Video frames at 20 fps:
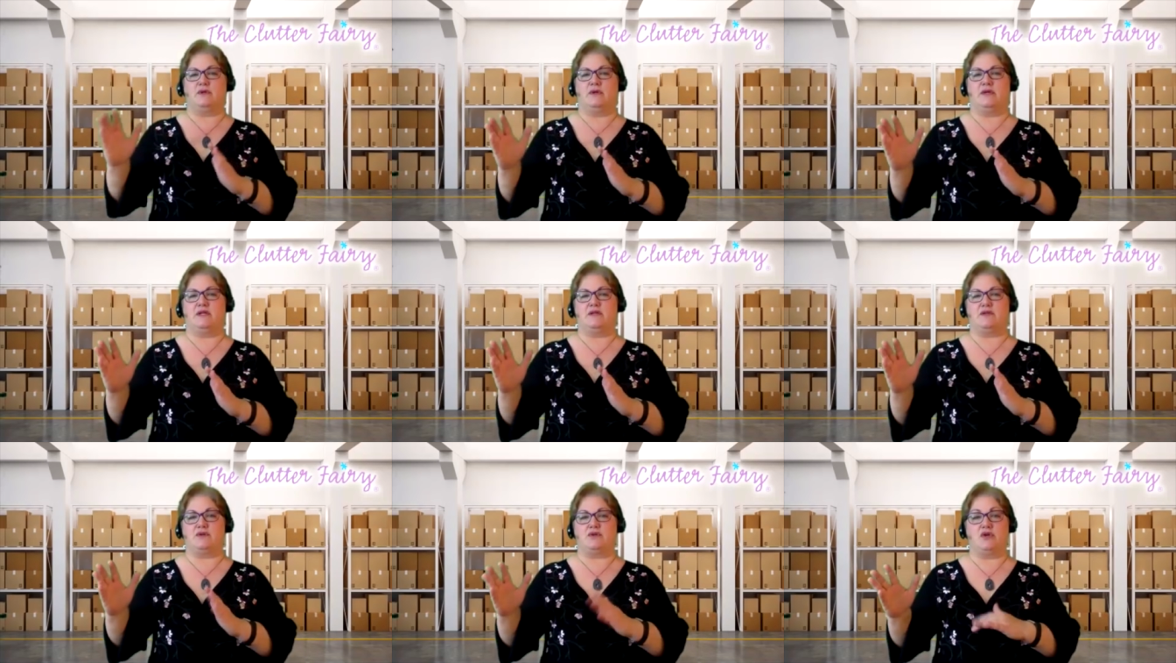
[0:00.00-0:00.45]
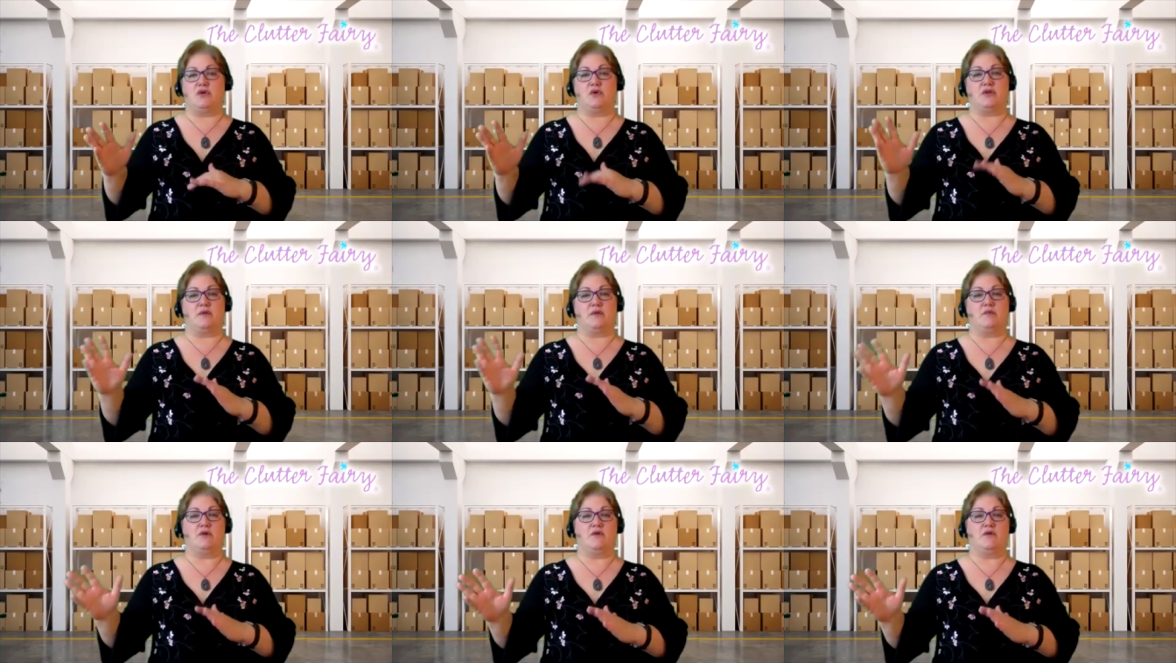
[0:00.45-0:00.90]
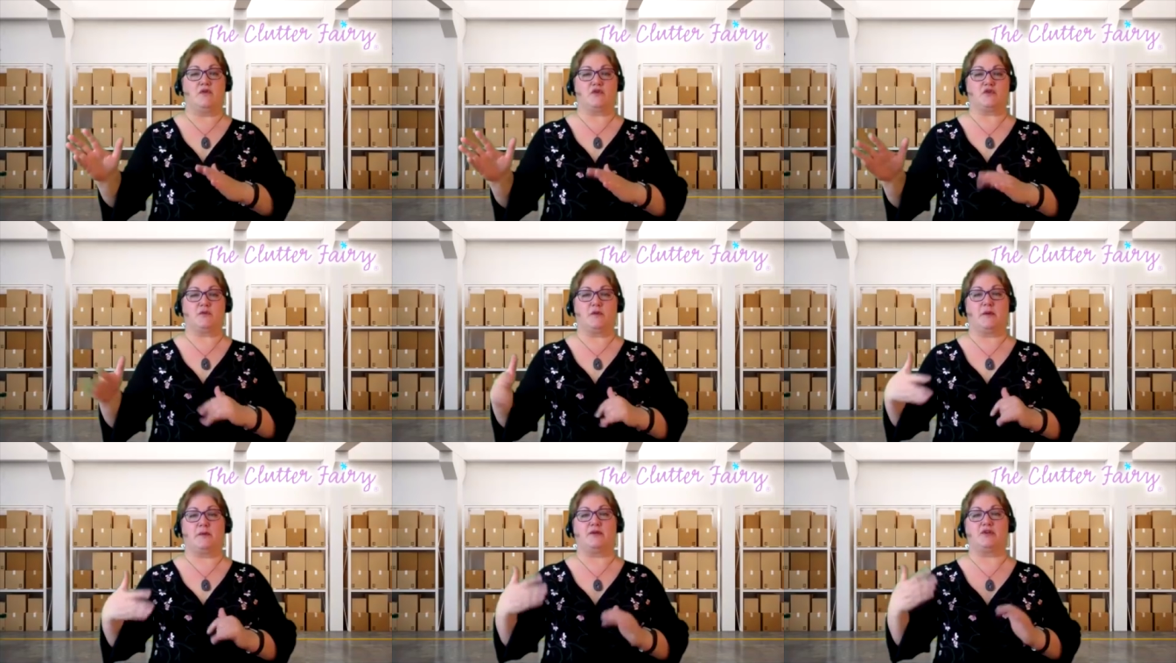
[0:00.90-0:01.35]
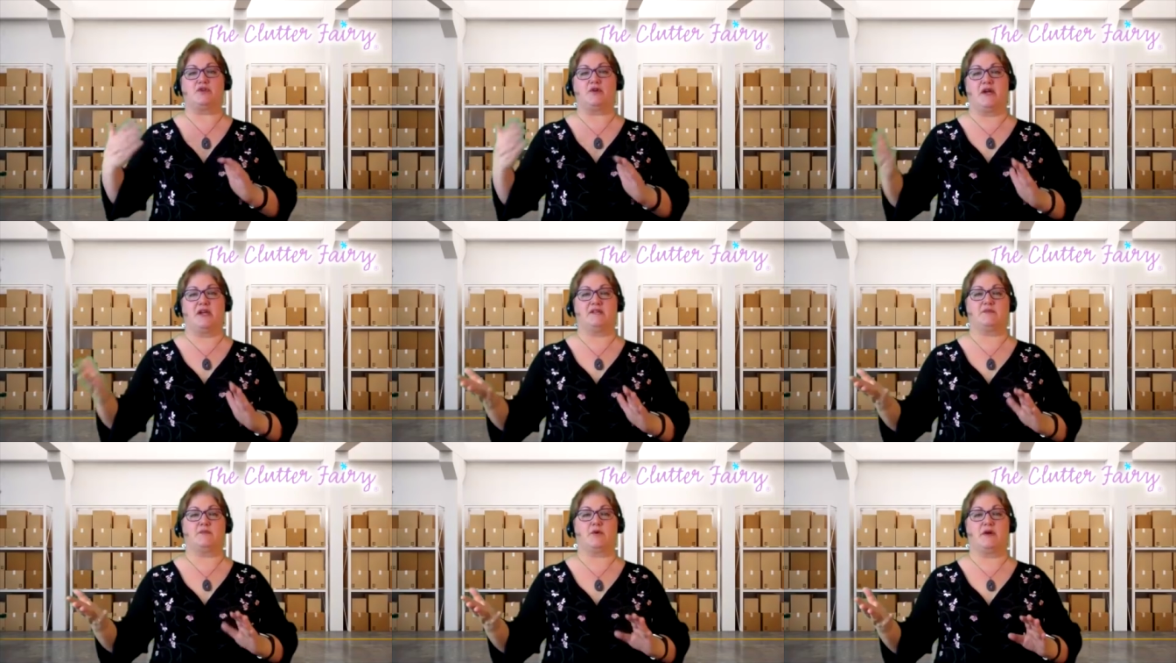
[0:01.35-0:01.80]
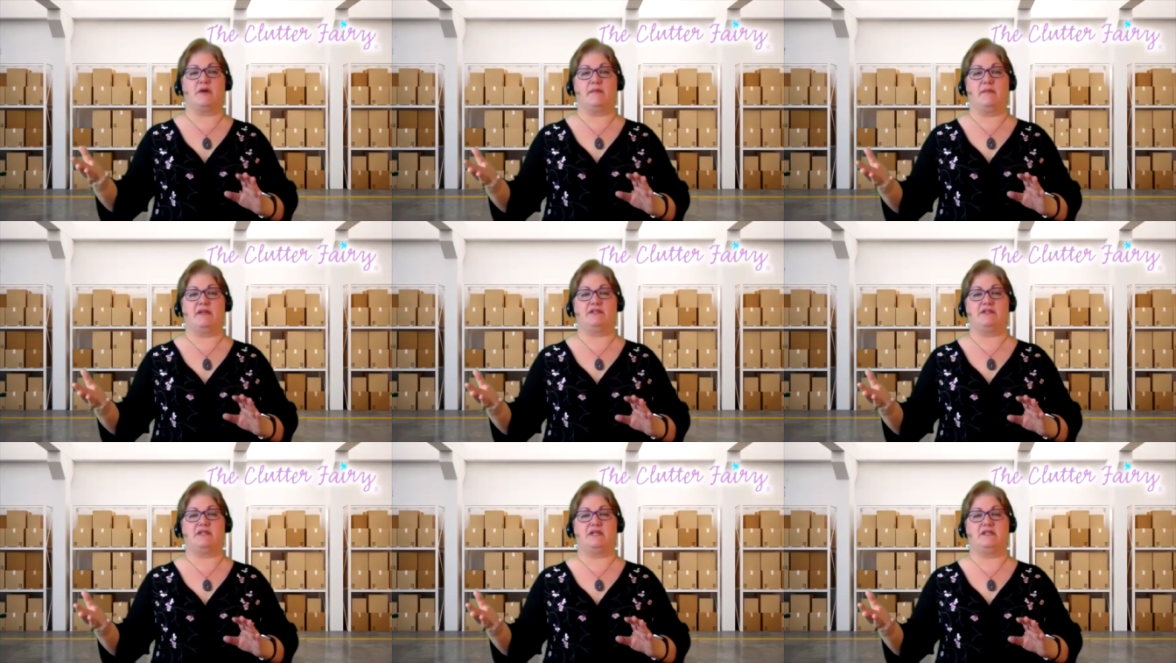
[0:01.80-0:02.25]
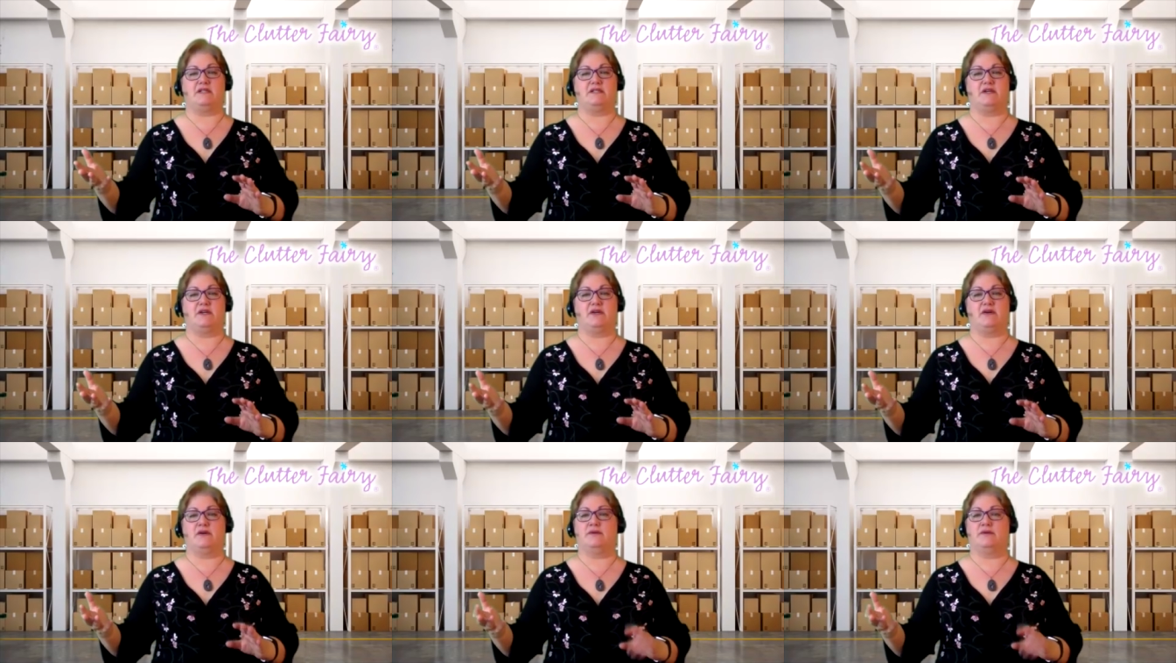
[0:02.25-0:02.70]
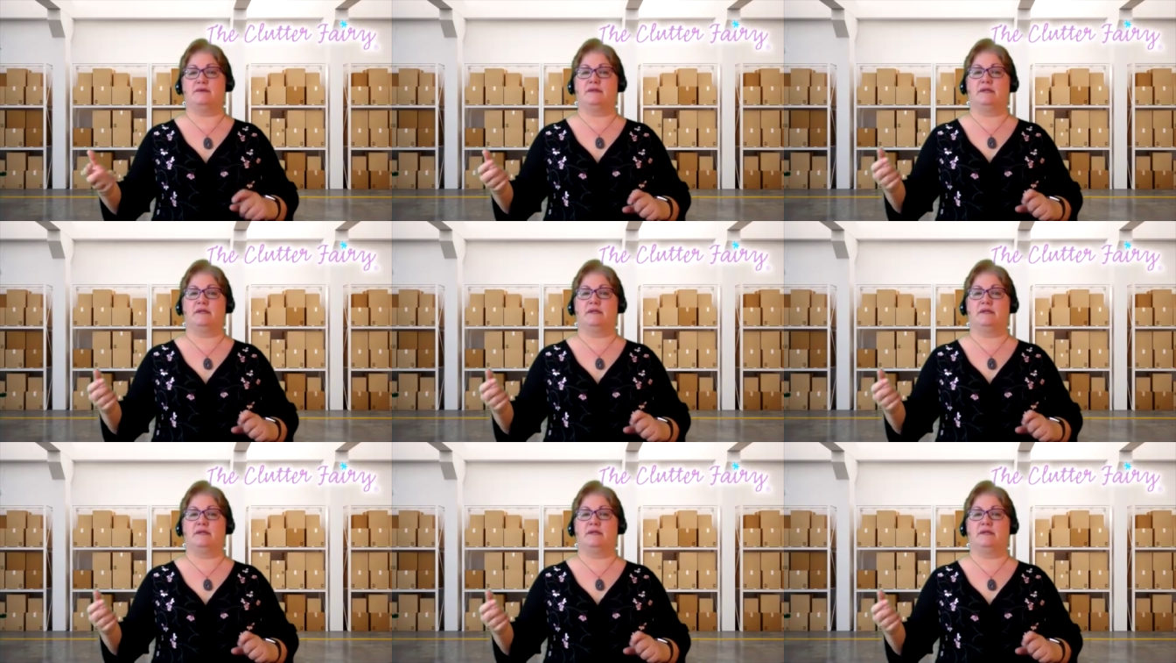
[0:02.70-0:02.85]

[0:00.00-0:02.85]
either you or the movers will be able to transport it much easier.